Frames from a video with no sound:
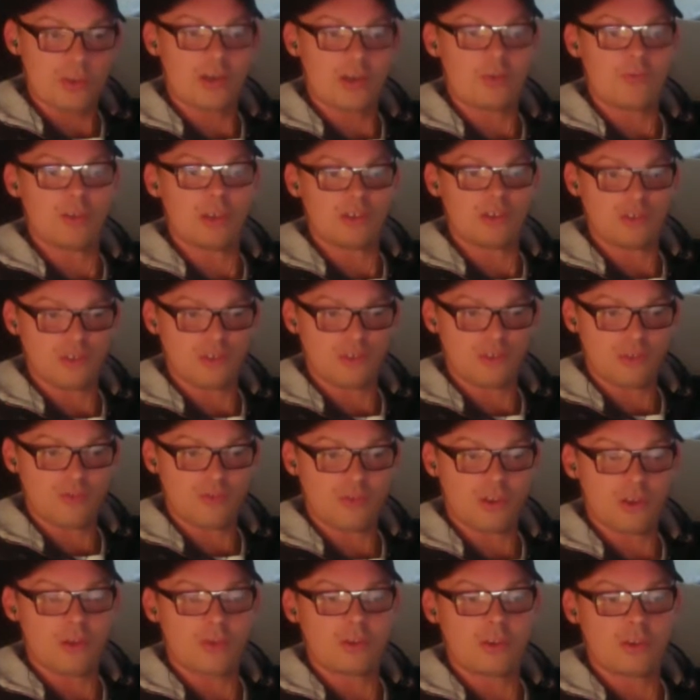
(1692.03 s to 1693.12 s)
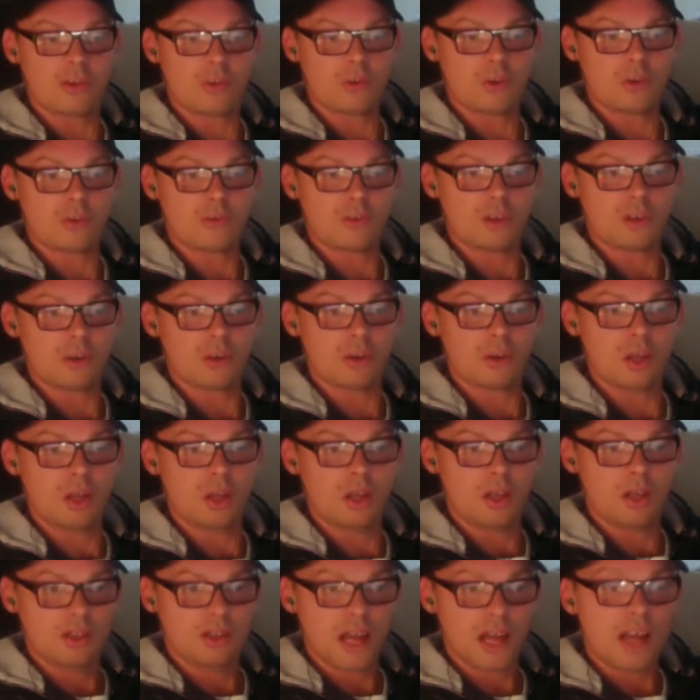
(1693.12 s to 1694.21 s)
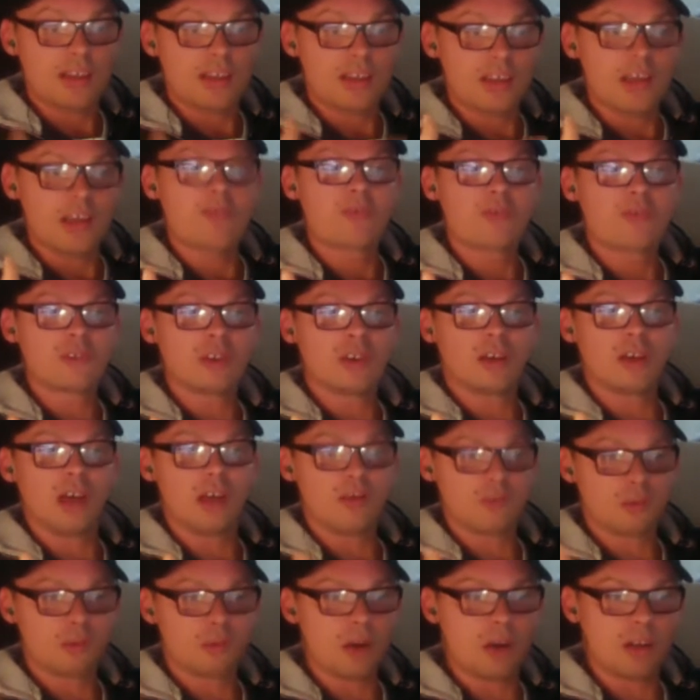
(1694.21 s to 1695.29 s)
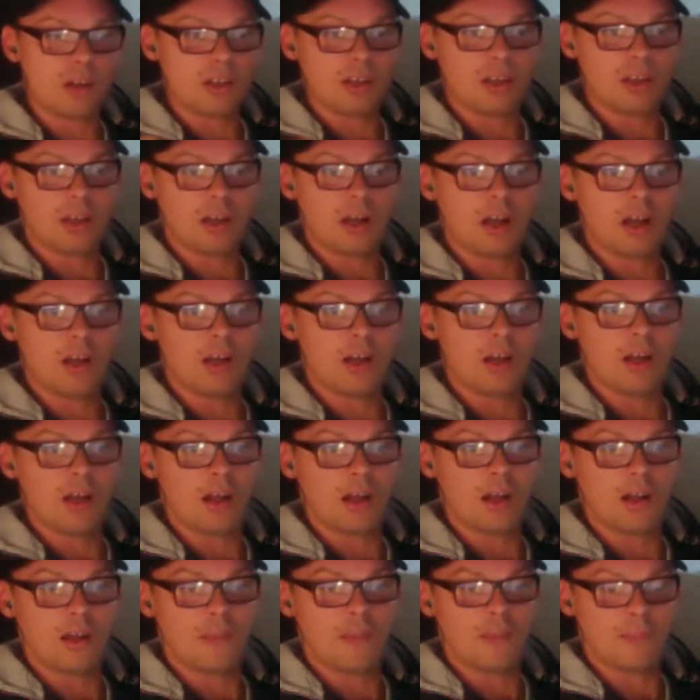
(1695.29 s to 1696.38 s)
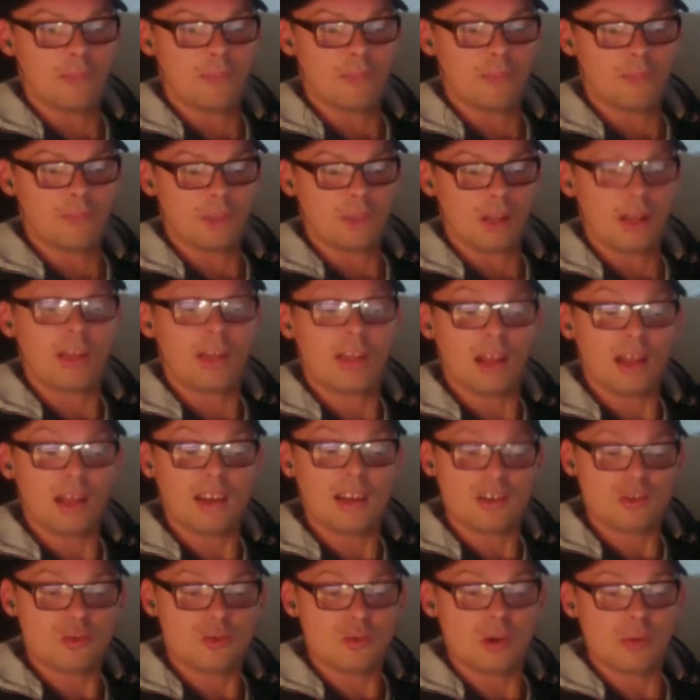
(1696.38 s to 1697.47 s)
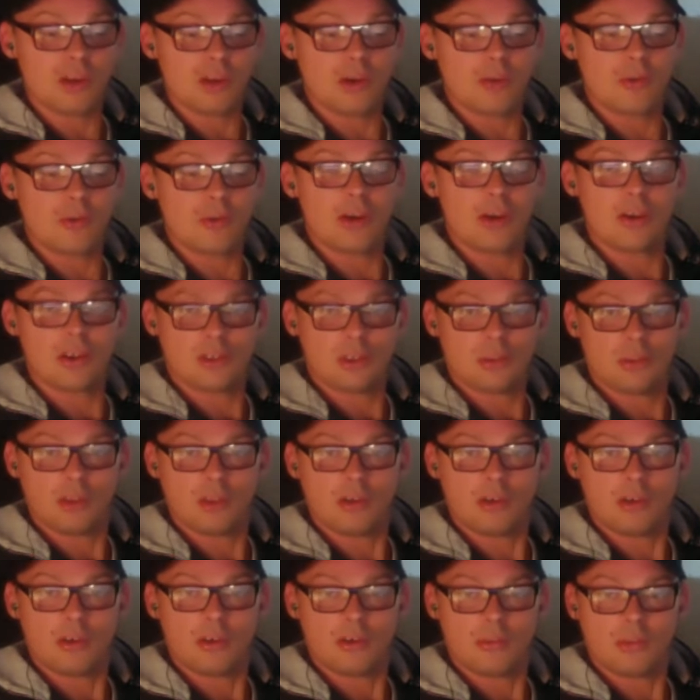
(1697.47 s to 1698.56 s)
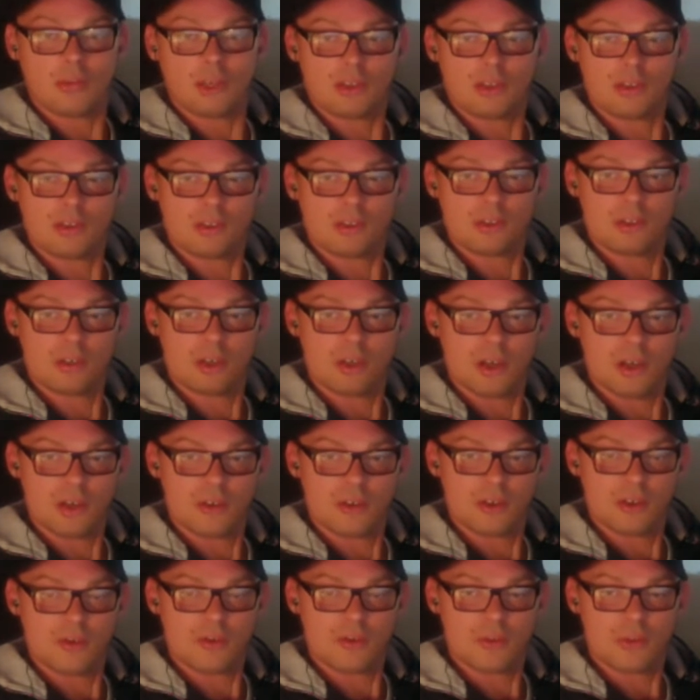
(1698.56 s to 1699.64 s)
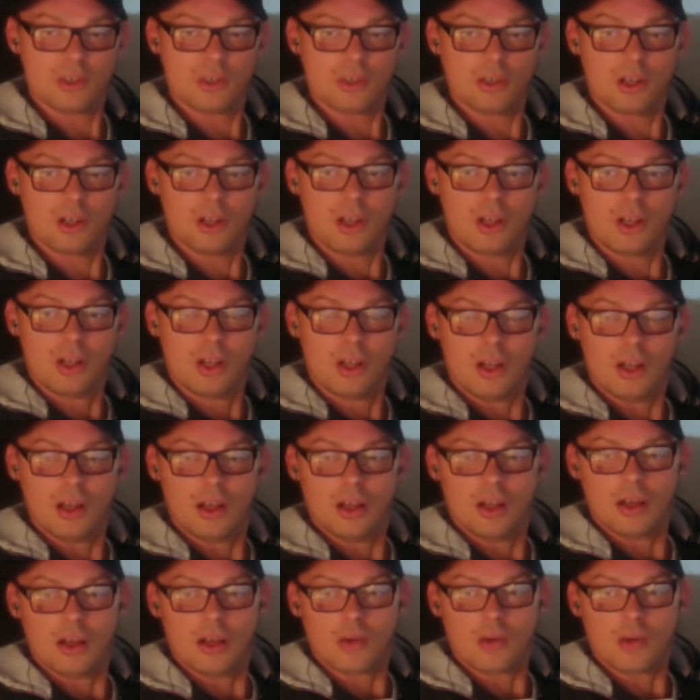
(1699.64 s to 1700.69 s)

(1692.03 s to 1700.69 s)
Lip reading: Follow the conventions and follow the workflow. That gives everybody that leads to a better product and better software